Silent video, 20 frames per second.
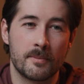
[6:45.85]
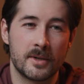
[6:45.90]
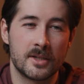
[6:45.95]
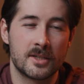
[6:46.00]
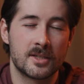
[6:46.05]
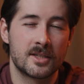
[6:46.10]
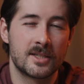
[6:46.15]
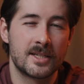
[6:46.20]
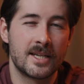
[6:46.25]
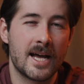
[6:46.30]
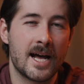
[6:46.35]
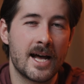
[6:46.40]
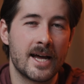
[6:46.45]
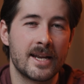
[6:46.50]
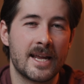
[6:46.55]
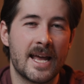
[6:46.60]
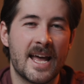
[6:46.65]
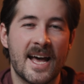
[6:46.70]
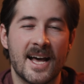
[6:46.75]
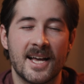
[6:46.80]
it's
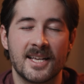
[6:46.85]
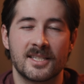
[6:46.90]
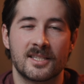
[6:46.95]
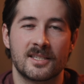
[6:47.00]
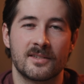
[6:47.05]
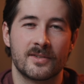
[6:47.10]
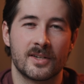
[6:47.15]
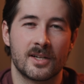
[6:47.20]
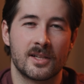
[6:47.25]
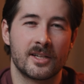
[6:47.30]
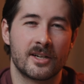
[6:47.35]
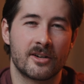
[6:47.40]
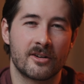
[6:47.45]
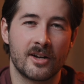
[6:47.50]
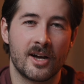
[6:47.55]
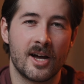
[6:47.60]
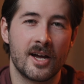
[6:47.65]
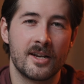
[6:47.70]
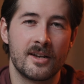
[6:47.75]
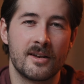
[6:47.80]
not as of a clear
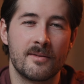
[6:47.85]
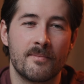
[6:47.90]
cut.